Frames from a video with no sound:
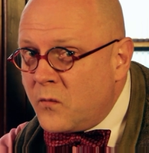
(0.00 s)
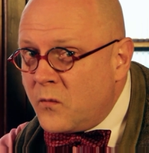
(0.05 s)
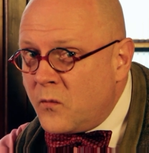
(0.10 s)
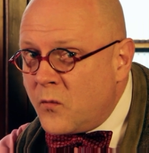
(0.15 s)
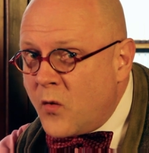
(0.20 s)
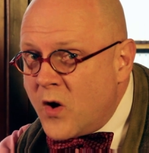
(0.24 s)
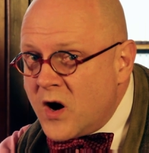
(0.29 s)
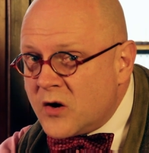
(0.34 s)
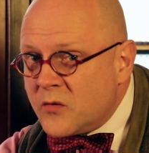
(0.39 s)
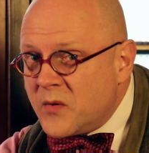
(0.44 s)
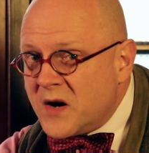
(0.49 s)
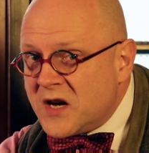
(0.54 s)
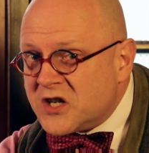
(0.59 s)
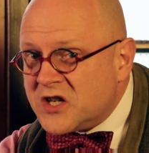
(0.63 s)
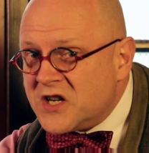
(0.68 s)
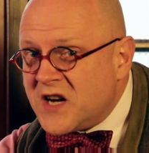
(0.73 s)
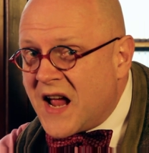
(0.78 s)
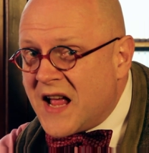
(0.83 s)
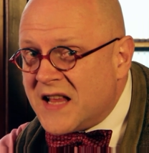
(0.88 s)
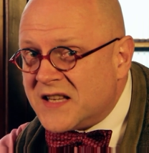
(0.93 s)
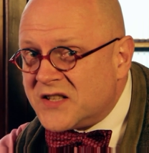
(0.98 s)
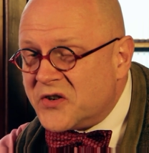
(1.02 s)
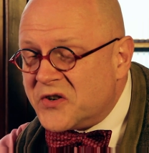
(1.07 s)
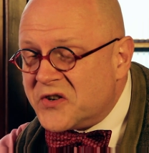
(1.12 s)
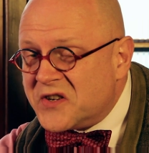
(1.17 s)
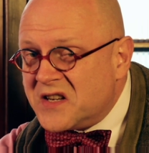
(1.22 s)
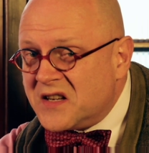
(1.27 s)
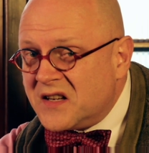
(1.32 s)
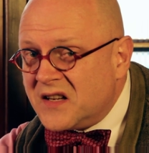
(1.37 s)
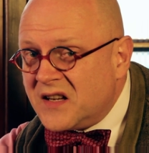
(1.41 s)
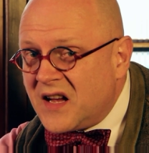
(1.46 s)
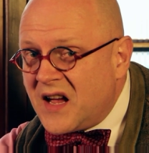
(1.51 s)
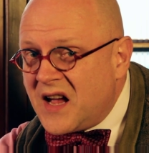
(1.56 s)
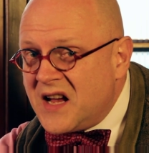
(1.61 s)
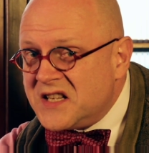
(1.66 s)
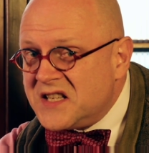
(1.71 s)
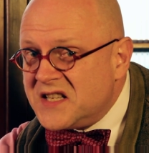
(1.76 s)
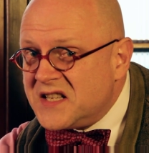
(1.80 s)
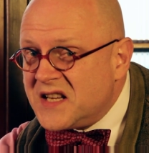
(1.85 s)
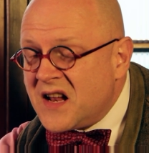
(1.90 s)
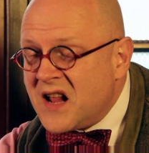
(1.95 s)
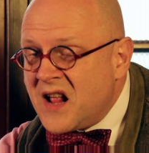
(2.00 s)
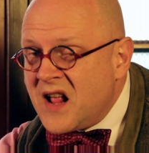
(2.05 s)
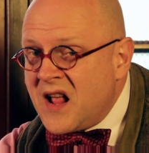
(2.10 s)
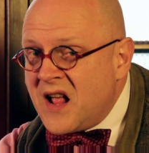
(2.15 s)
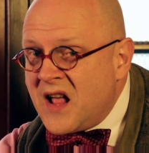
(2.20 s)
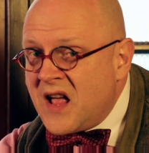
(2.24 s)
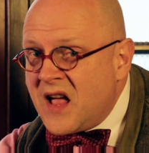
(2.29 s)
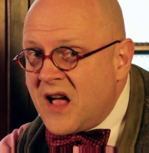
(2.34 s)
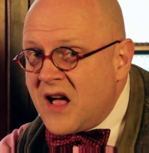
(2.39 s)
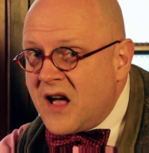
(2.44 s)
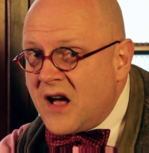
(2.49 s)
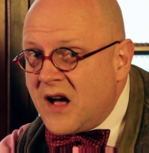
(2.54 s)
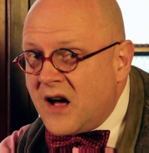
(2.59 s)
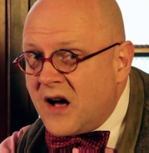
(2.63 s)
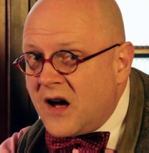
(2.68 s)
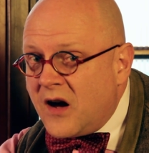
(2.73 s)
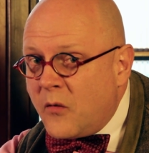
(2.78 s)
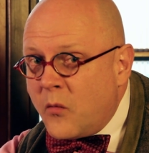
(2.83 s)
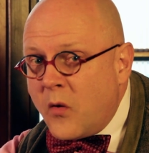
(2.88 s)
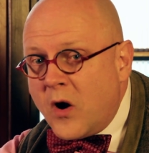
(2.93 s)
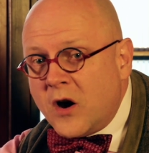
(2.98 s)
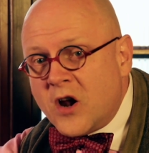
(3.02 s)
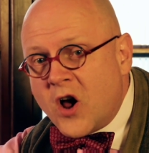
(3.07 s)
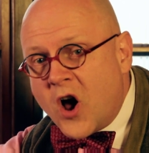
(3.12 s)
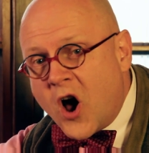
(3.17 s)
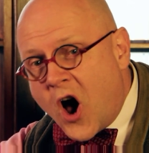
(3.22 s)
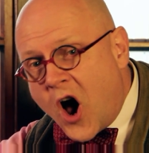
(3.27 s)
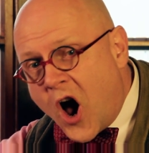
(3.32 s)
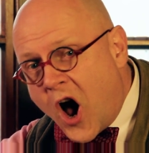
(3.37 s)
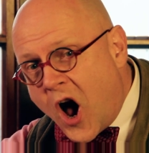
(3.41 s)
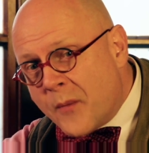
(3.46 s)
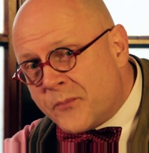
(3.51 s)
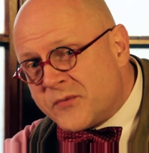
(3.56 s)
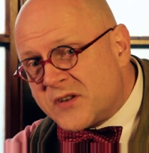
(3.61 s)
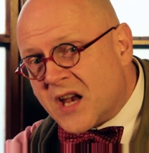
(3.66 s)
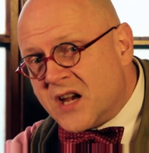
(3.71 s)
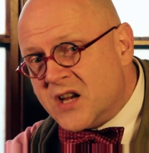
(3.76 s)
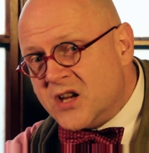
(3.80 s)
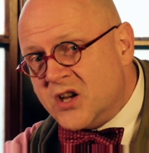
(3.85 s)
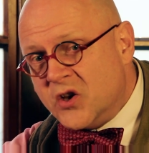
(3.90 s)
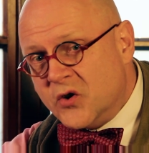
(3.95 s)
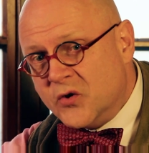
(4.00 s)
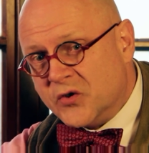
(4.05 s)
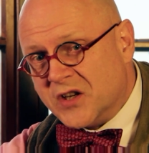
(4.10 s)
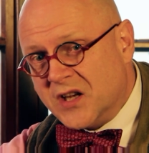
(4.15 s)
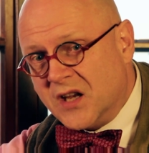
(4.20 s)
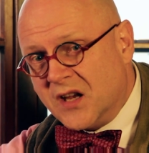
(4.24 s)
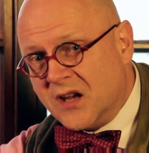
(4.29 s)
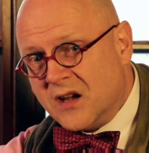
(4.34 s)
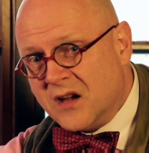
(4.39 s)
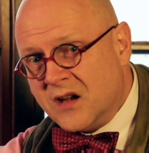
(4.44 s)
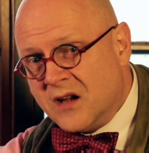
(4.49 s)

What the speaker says: one question answered. And she said, "What hops are you using?"